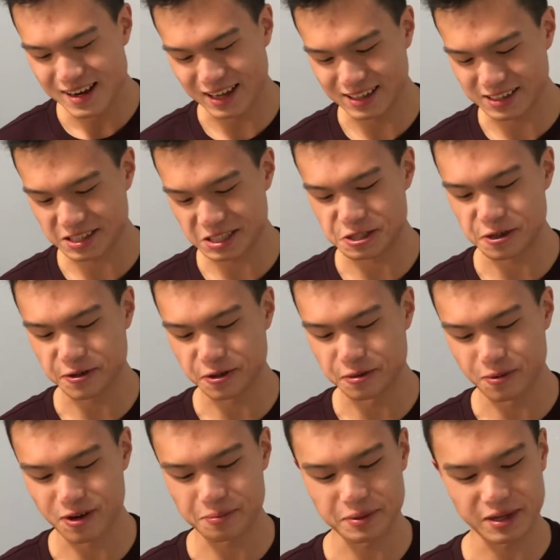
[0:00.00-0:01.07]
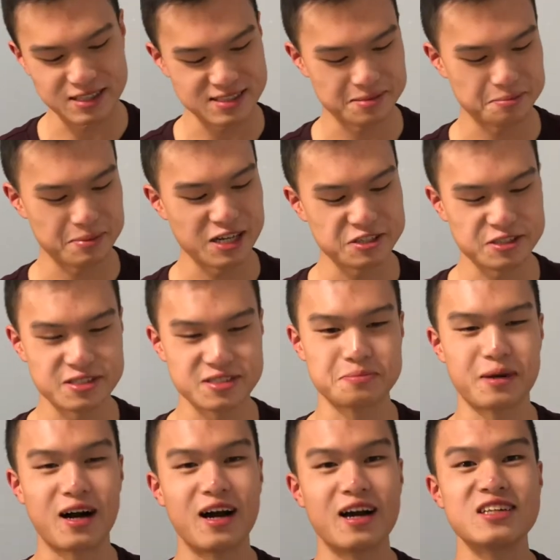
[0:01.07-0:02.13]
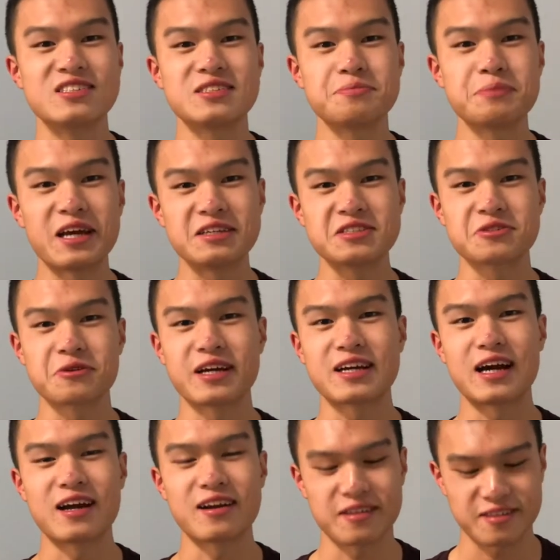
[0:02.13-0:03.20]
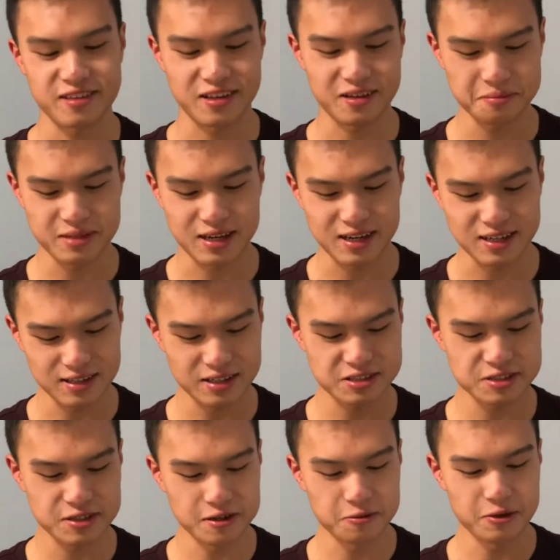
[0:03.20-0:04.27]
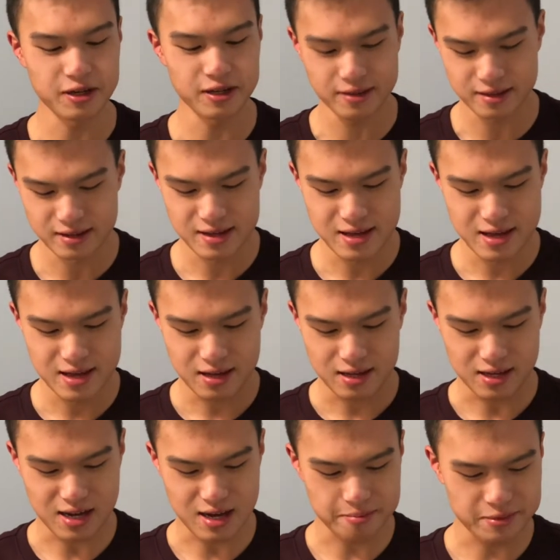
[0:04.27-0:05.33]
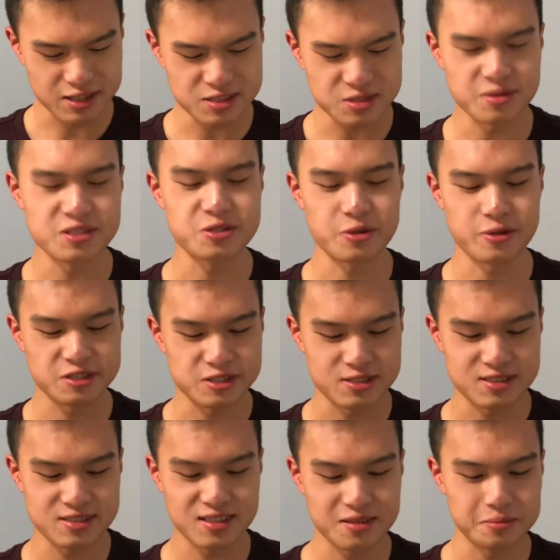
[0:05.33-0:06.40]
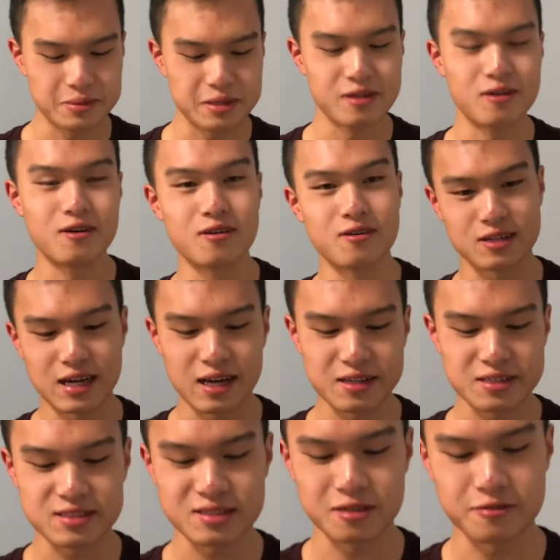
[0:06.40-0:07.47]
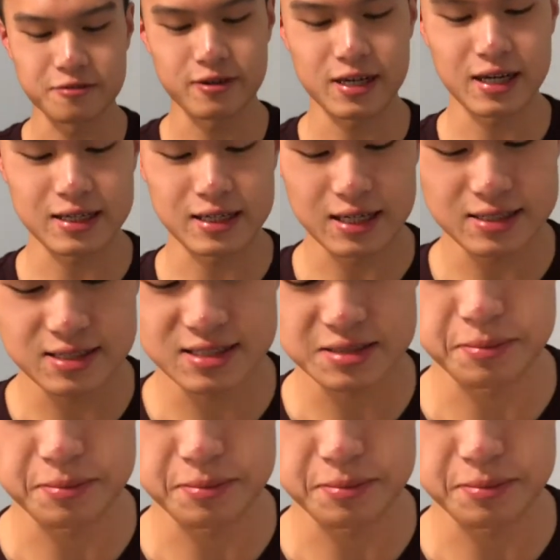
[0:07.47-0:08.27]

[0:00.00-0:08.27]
I like the charcoal more because it matches my space gray kind of theme that I like to go with. This one's sort of just in the middle, kind of silvery, I guess,